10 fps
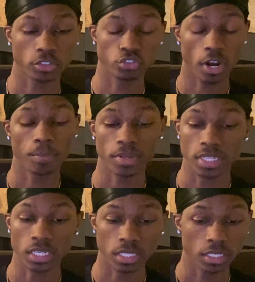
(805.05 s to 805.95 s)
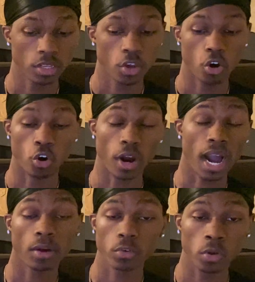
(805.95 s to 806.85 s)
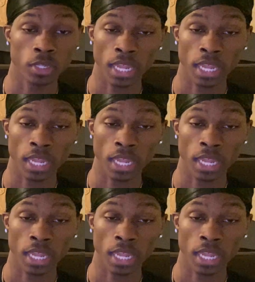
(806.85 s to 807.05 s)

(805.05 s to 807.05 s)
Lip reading: drop and eat, or high rolling.